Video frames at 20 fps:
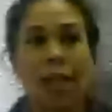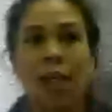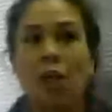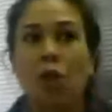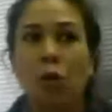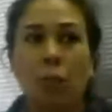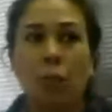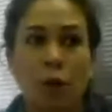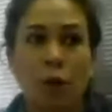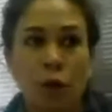
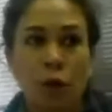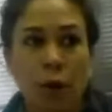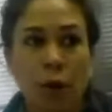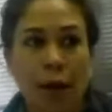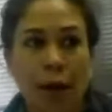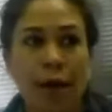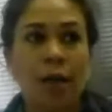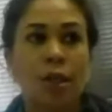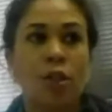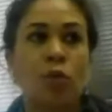Can you put
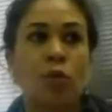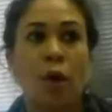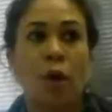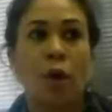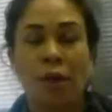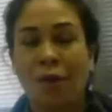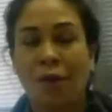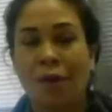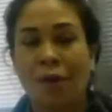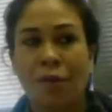away
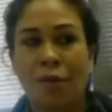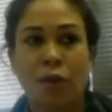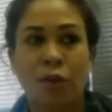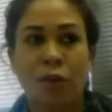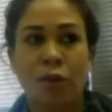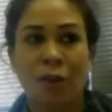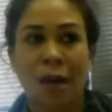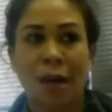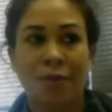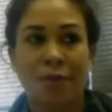$2,500
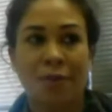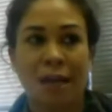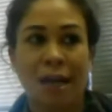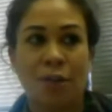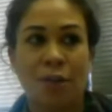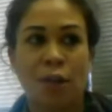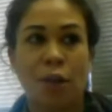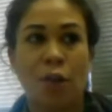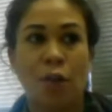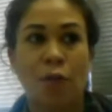to
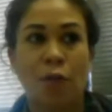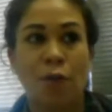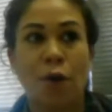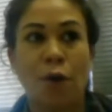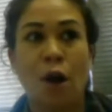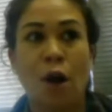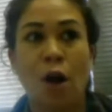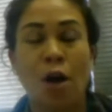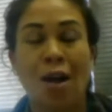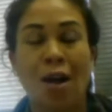$5,000 in the
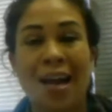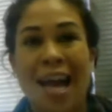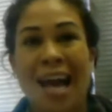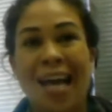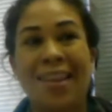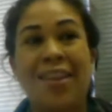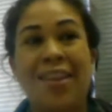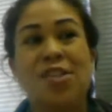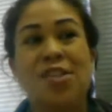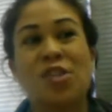fall?
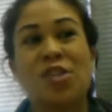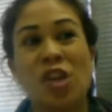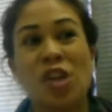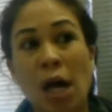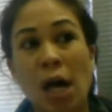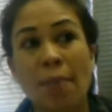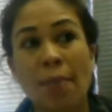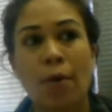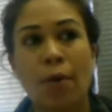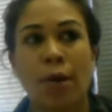And the
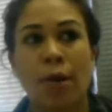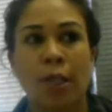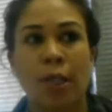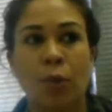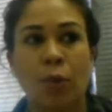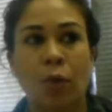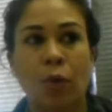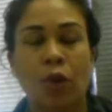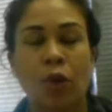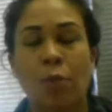summer
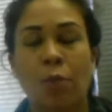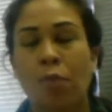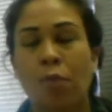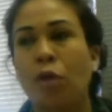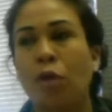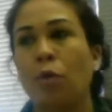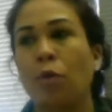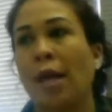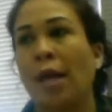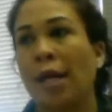is where you can
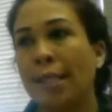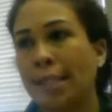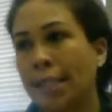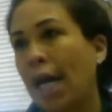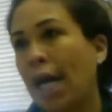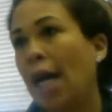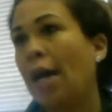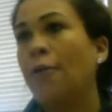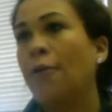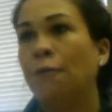put away
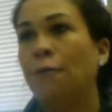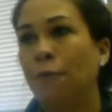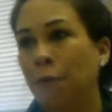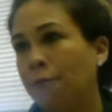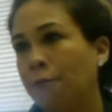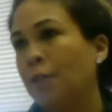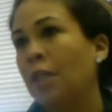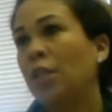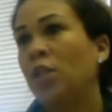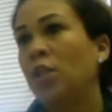10,
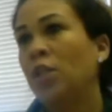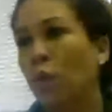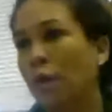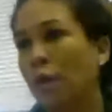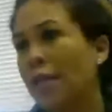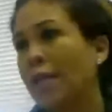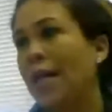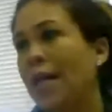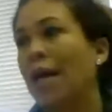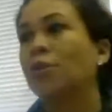15,
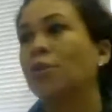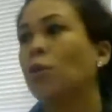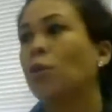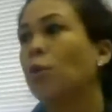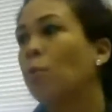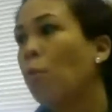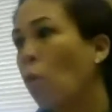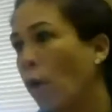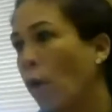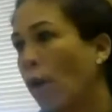20,000
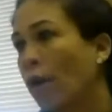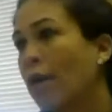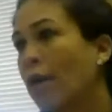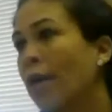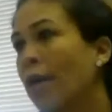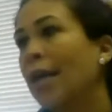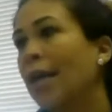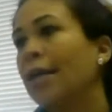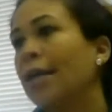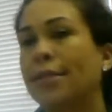or more.
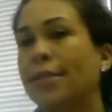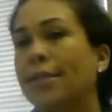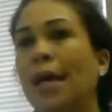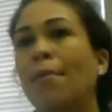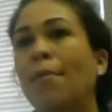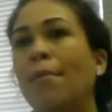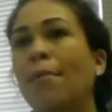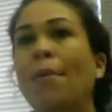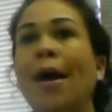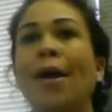In the
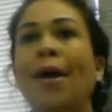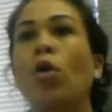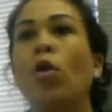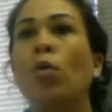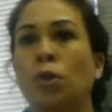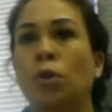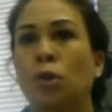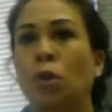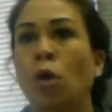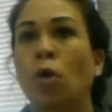summer, my
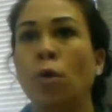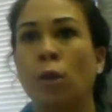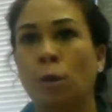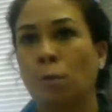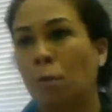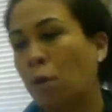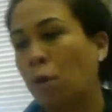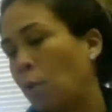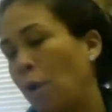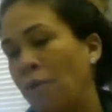goal was to always
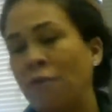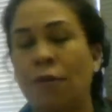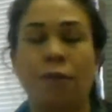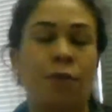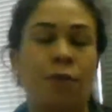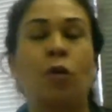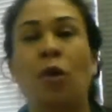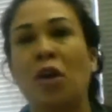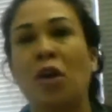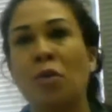put away
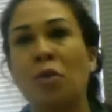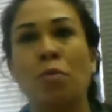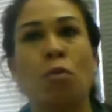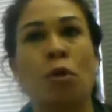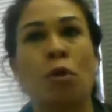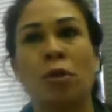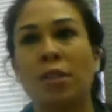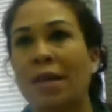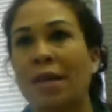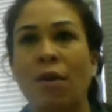50 grand or
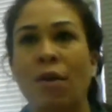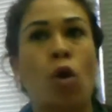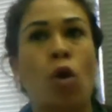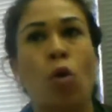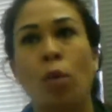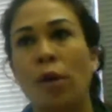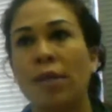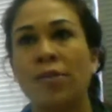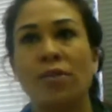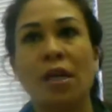more and save,
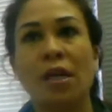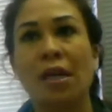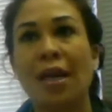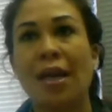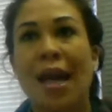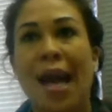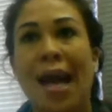always.